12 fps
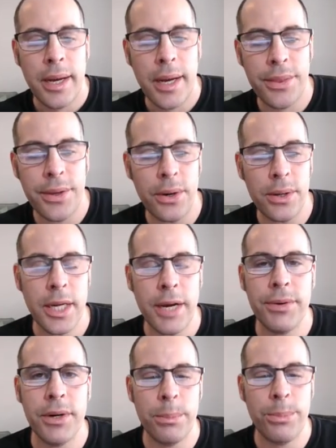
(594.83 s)
And they also
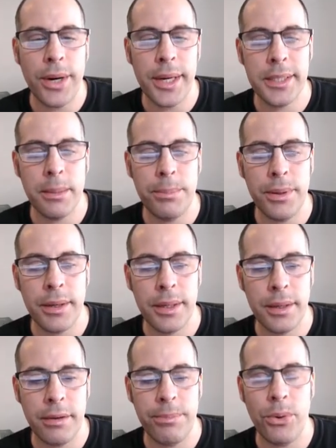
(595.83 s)
have a good price to
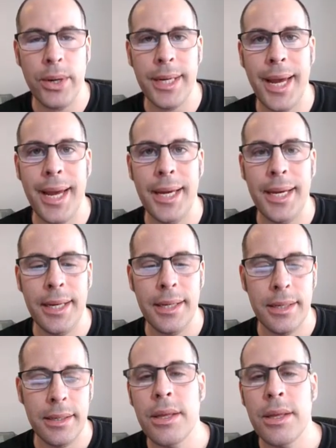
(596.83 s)
book of 0.8.